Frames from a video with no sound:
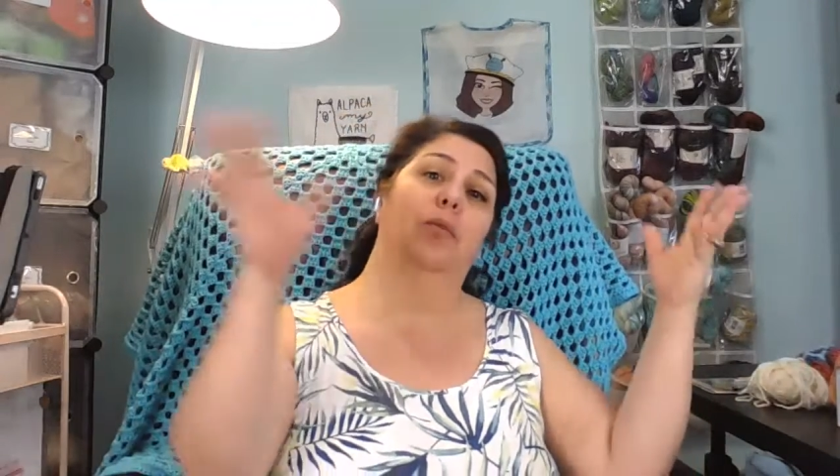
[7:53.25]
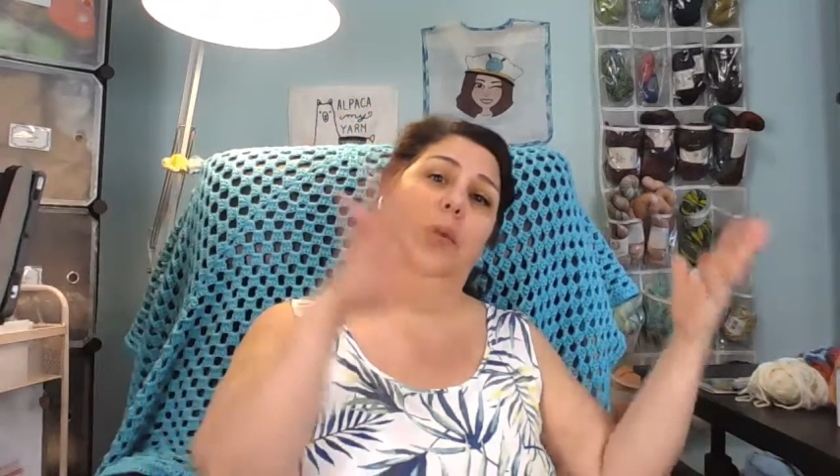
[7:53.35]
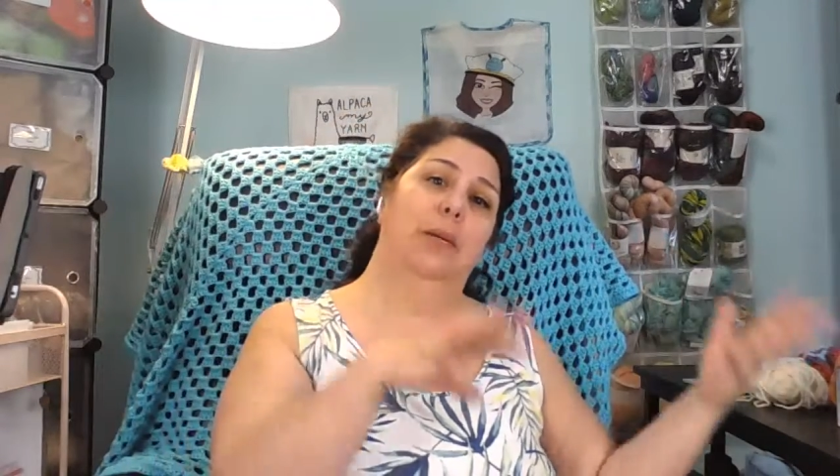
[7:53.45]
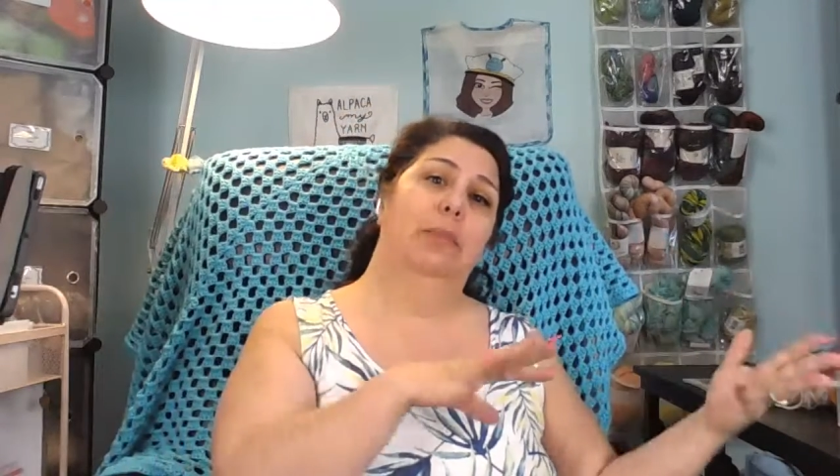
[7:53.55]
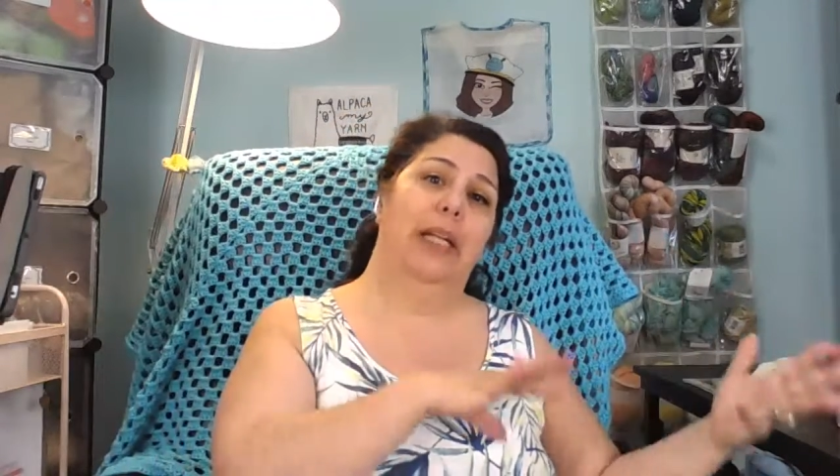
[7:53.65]

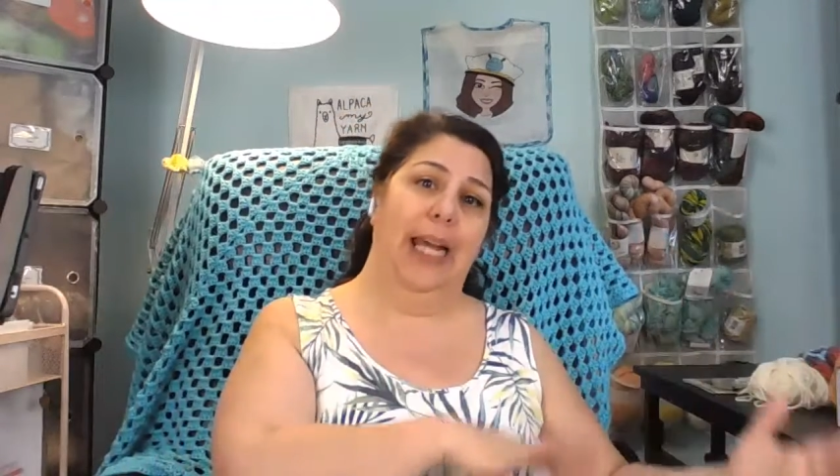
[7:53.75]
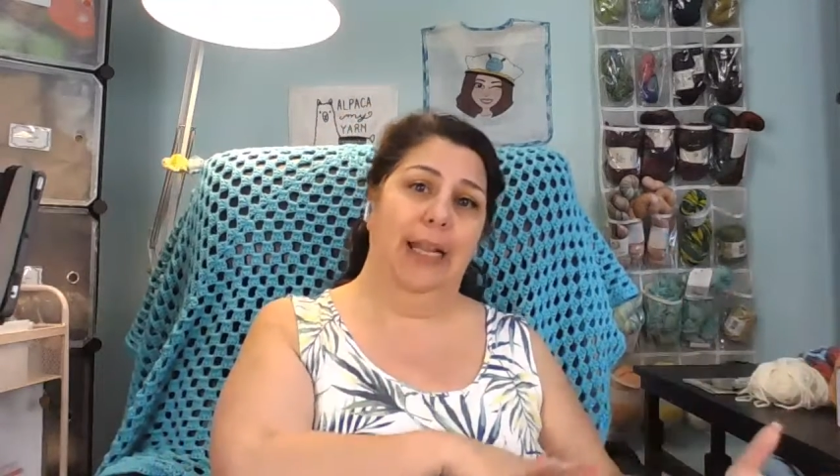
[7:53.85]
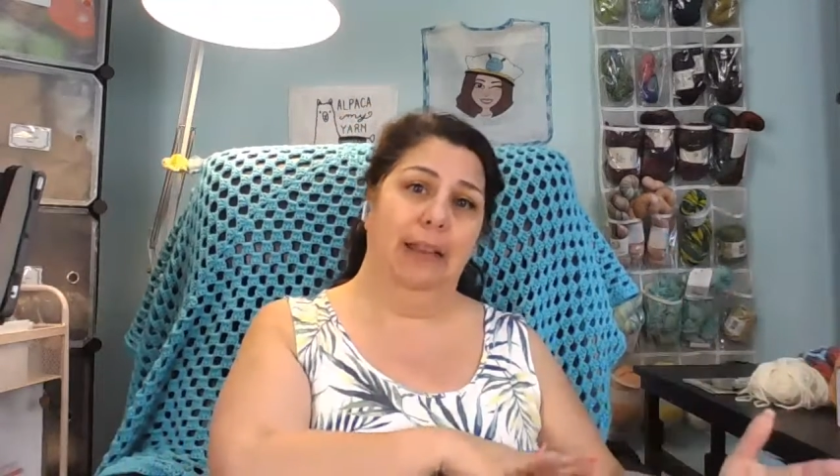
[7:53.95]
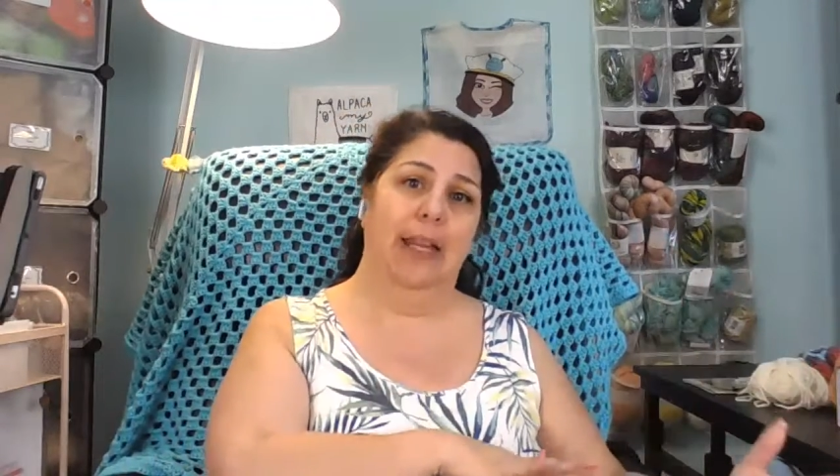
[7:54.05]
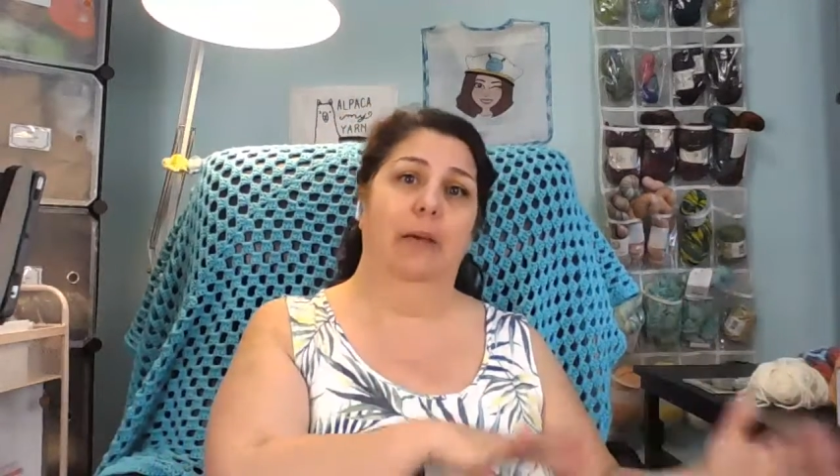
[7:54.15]

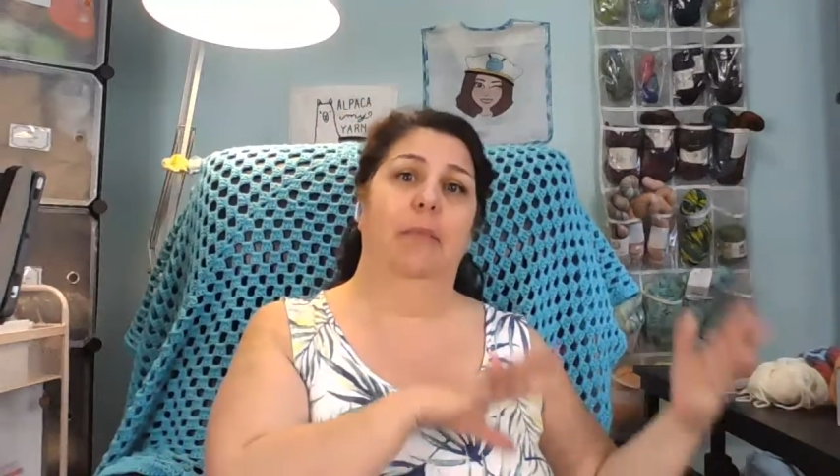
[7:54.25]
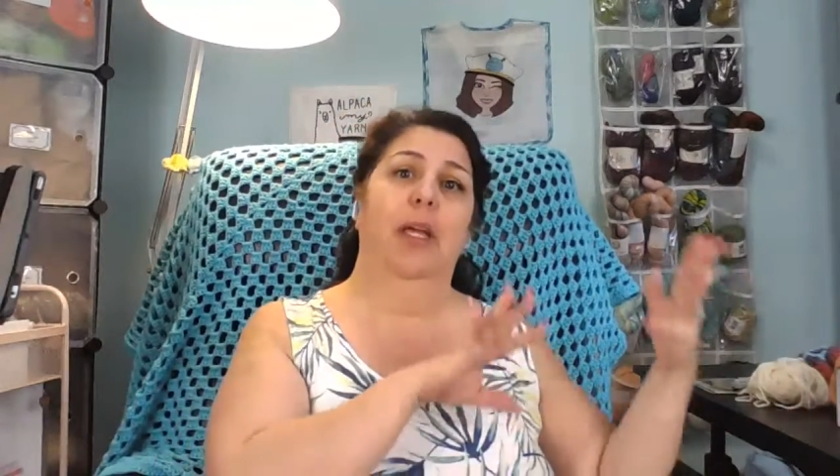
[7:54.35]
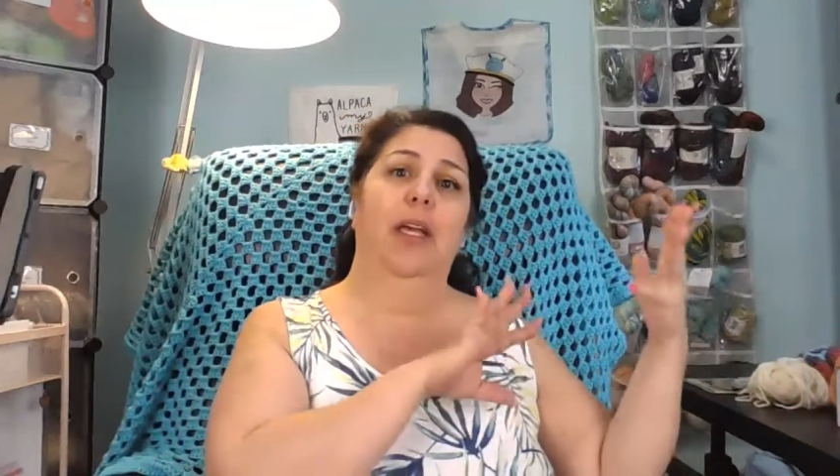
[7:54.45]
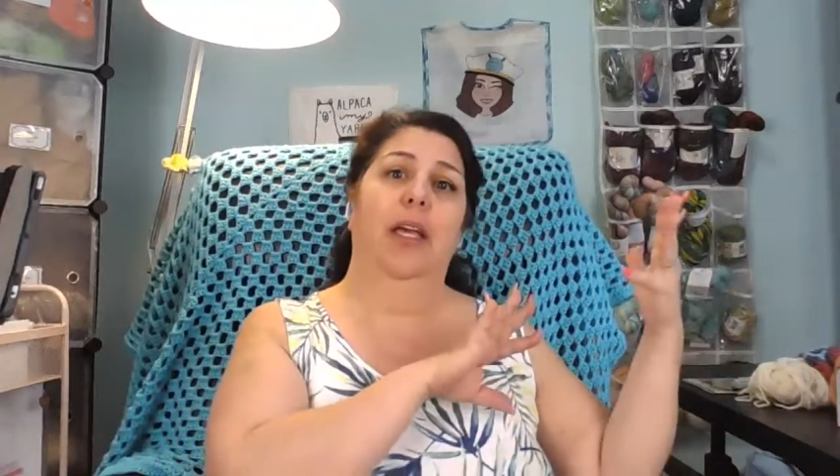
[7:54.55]
replant them